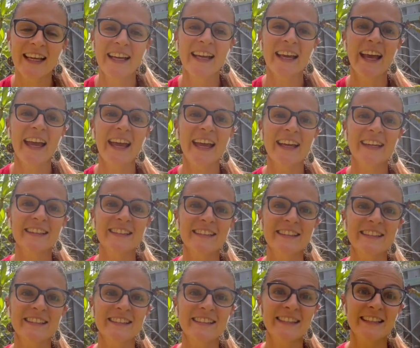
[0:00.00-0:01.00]
and
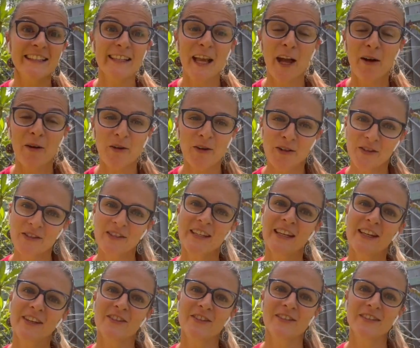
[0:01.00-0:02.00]
see how
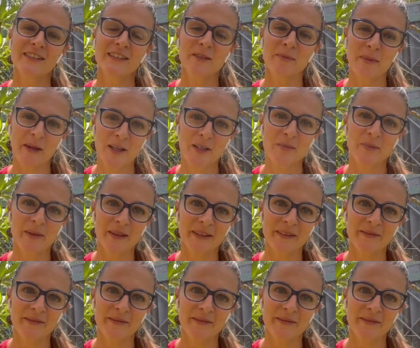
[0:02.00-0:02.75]
contagious it might be.